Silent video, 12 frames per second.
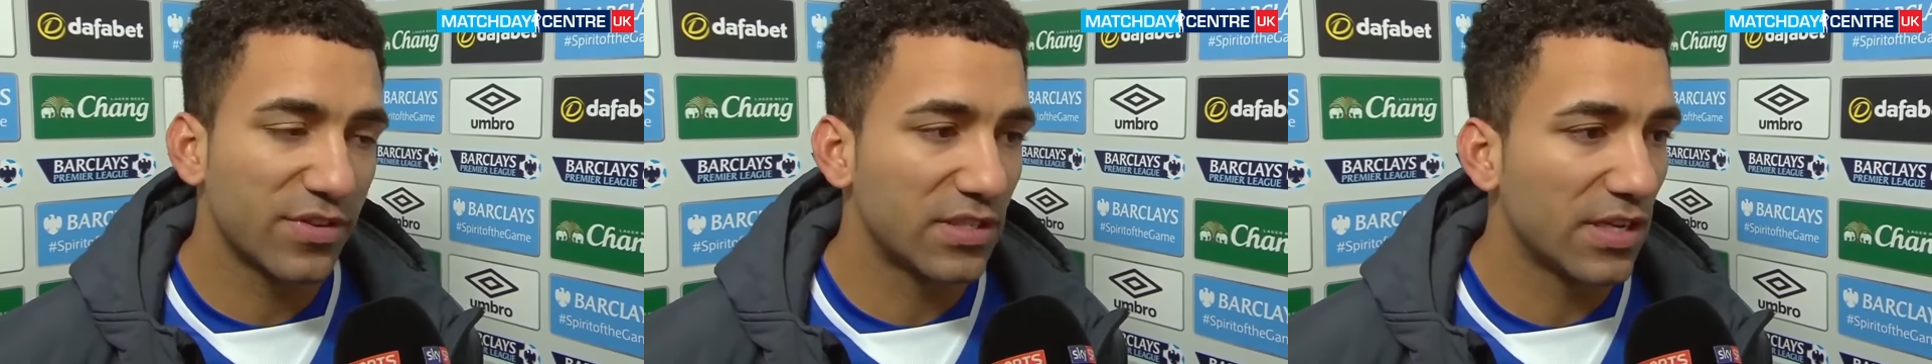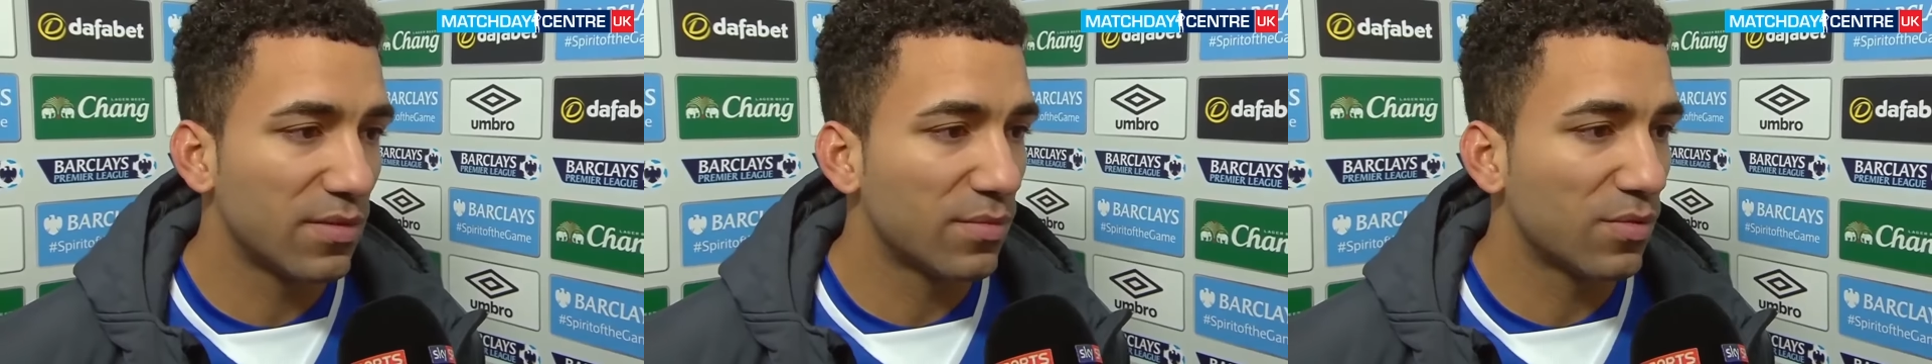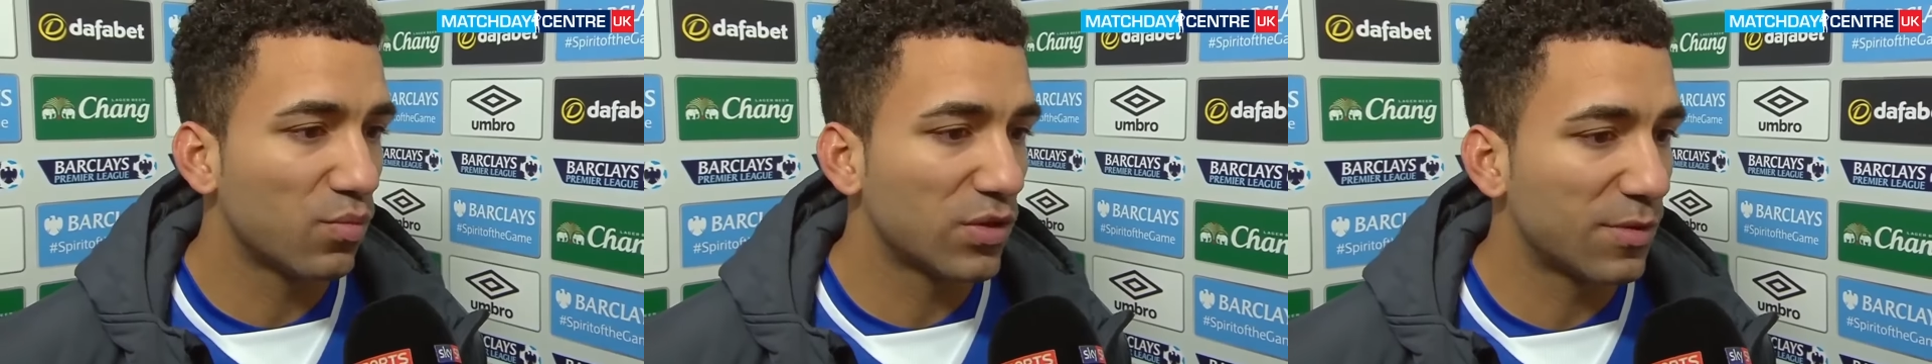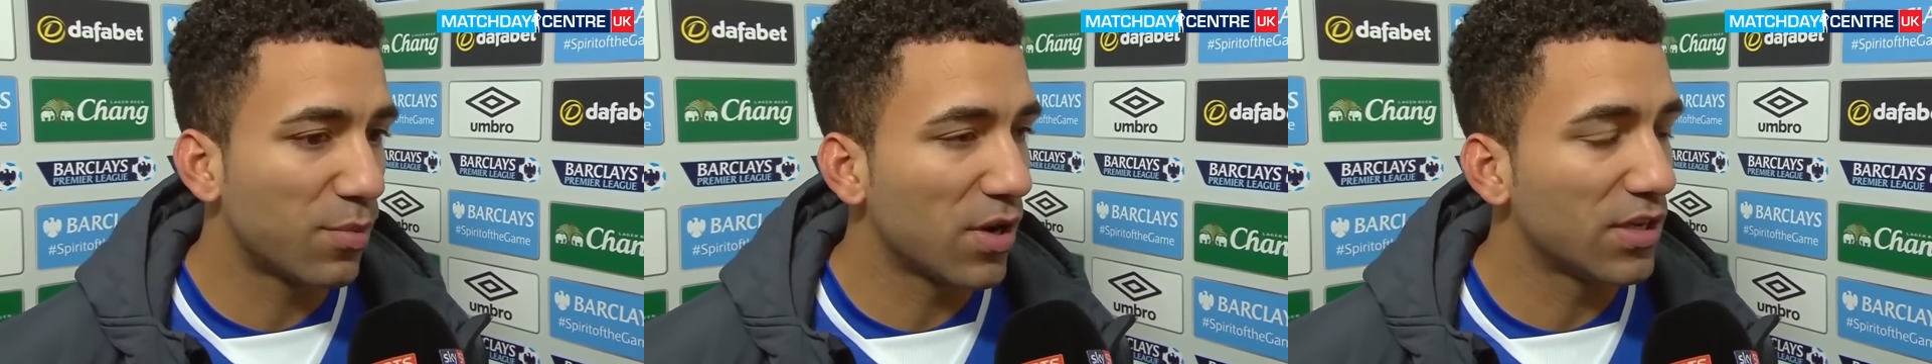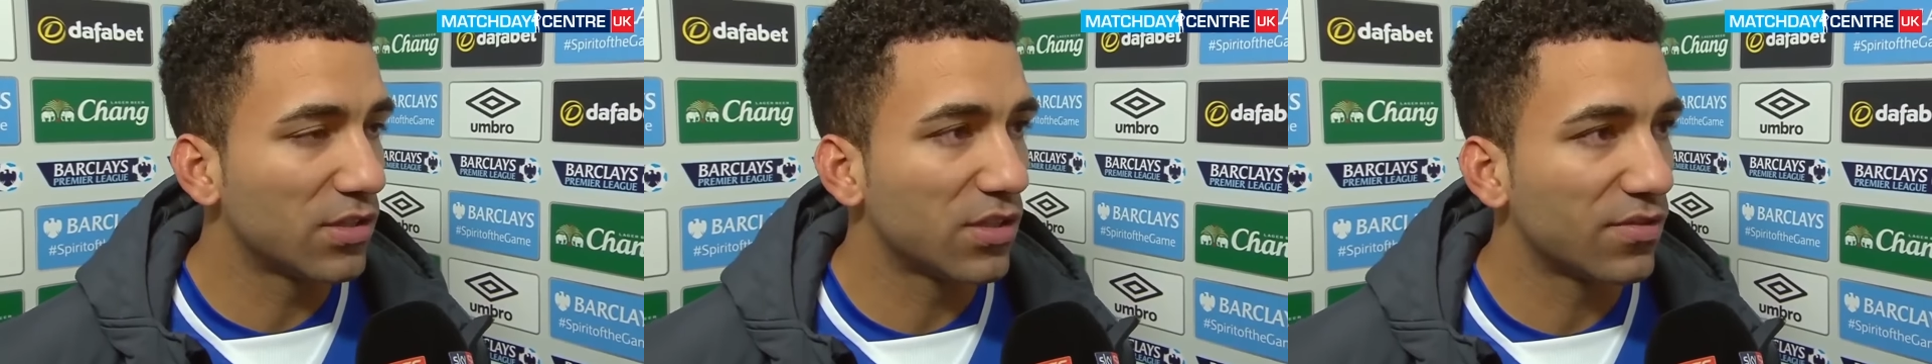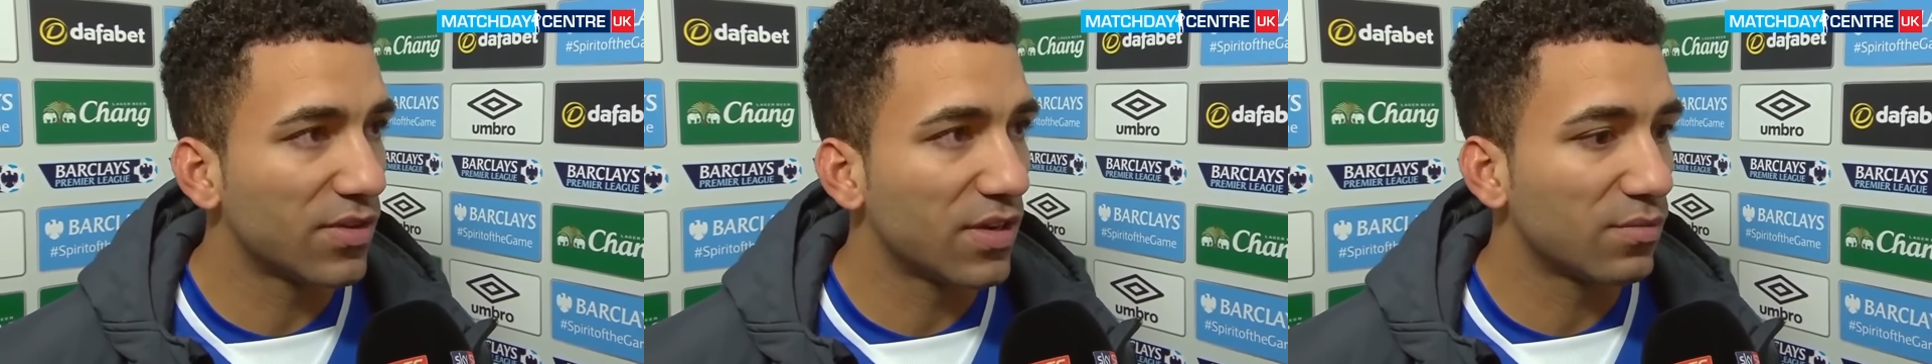we're a team and we'll support each
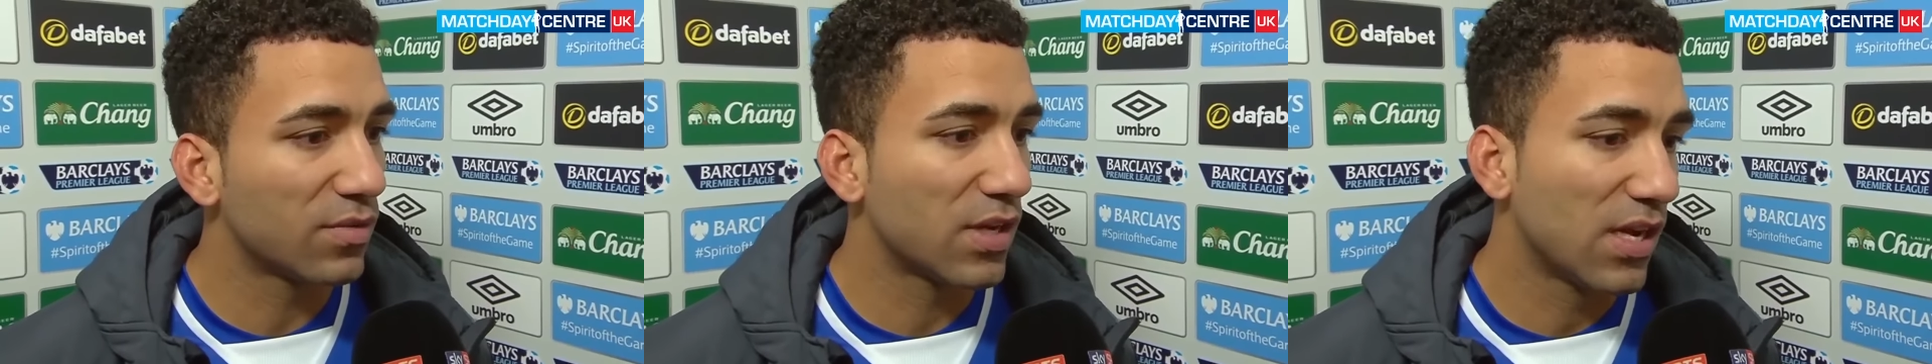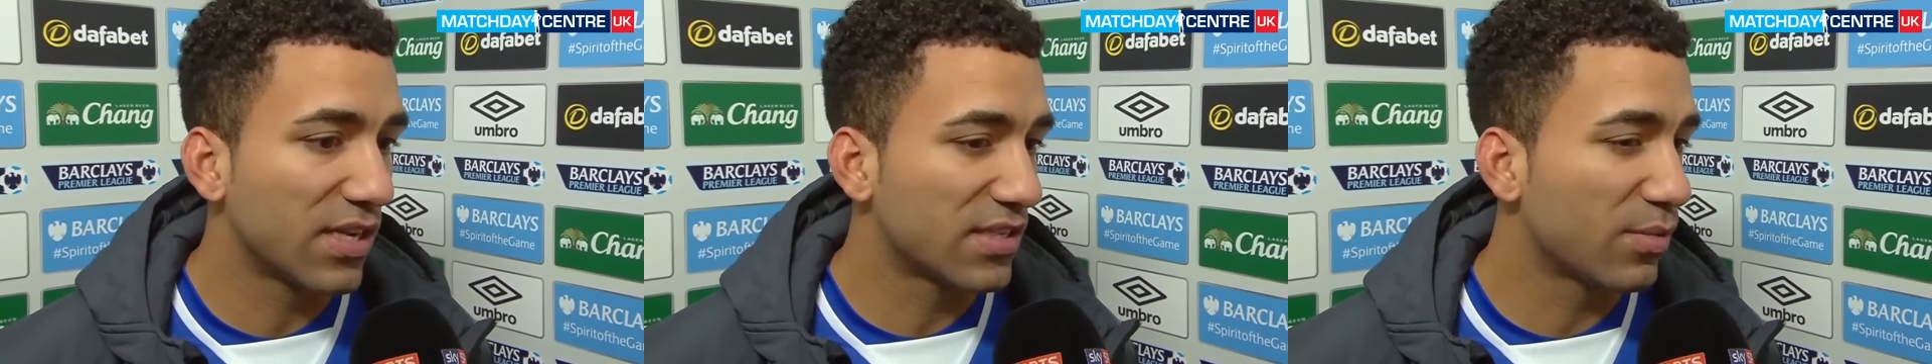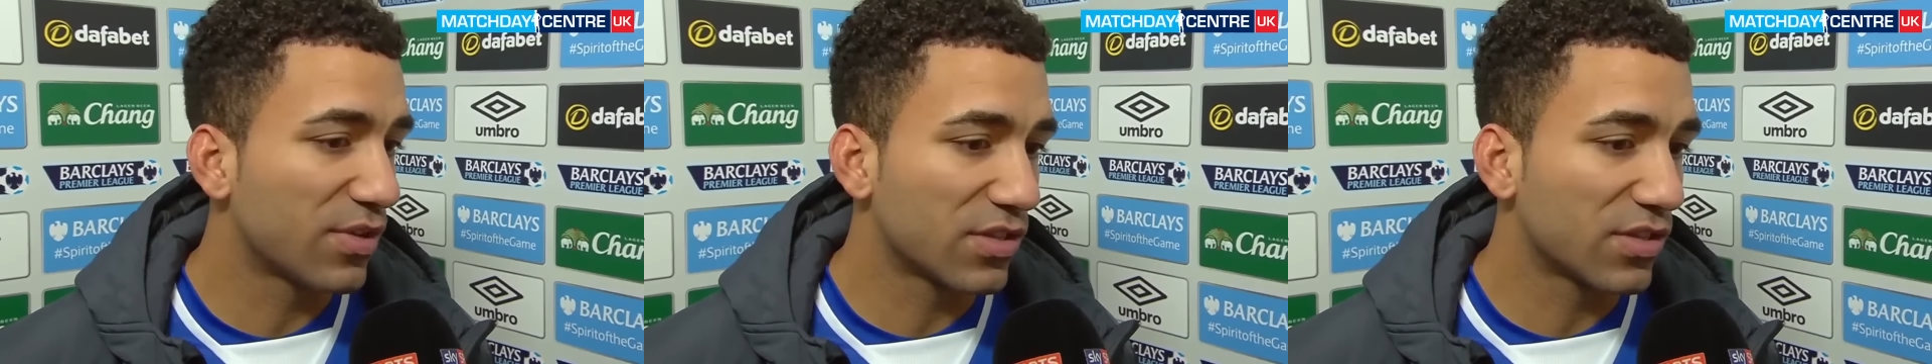other. And like I said,